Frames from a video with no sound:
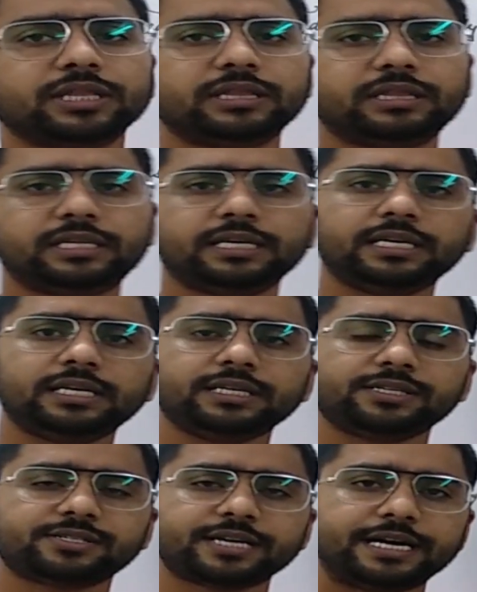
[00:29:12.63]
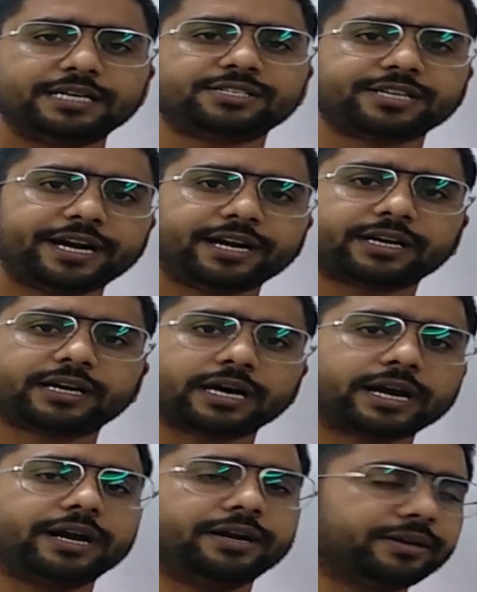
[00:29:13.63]
the steady state
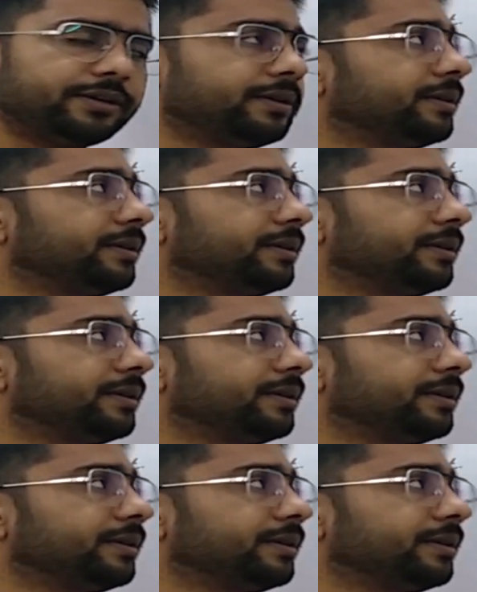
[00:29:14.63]
current